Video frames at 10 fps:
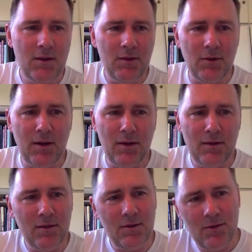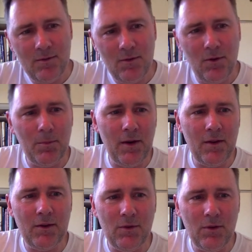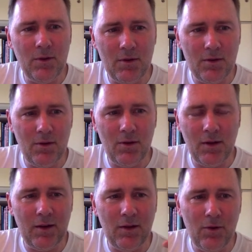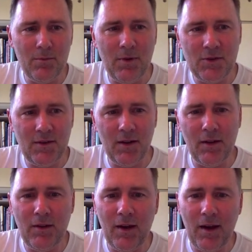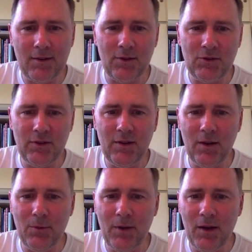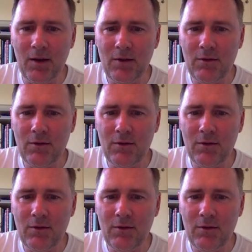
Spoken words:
You can compare that to the log likelihood measures in the Excel sheet that we have.